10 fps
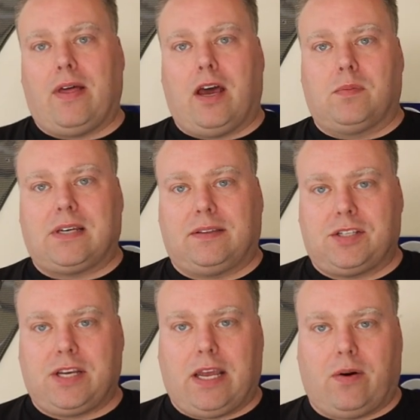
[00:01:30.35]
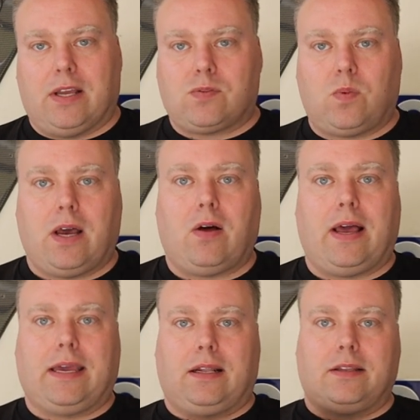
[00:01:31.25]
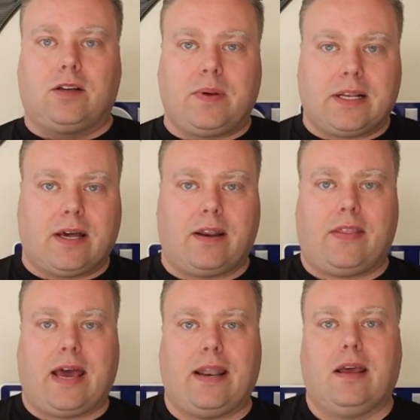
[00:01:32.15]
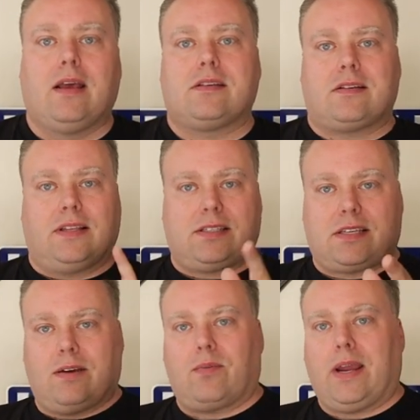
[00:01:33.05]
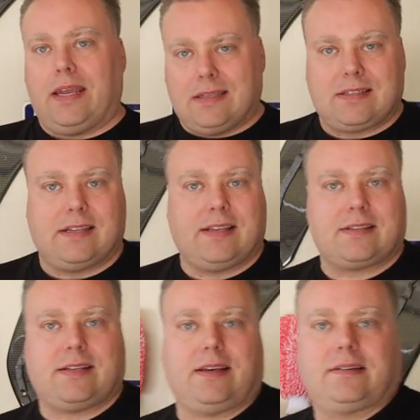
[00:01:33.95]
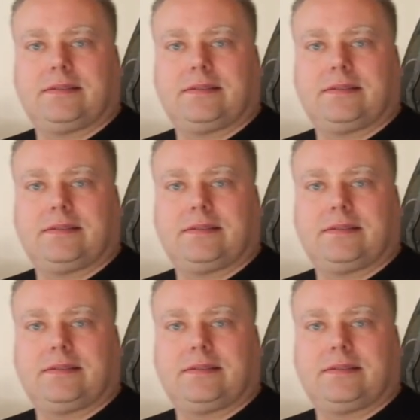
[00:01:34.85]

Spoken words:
That helps out the channel as well. I get a little bit of cut of that. So let's get right into the testing.